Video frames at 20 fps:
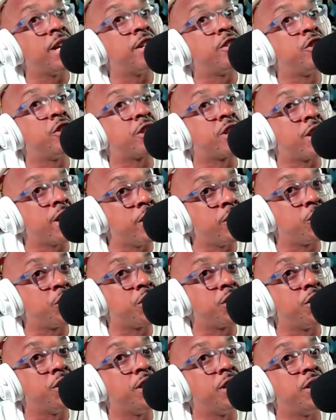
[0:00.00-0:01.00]
the
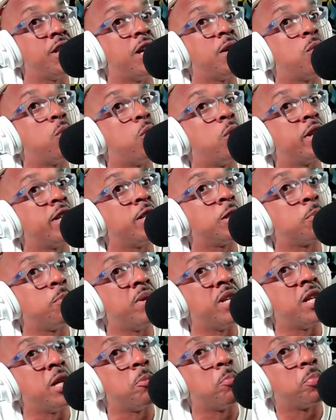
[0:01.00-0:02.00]
education and what
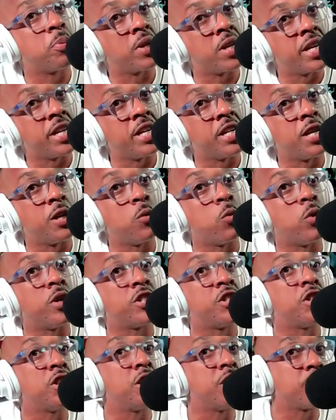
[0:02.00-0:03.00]
is being played
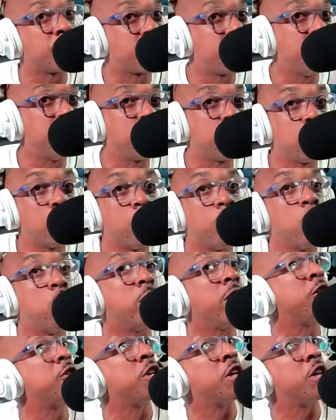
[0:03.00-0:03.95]
and what you're listening to and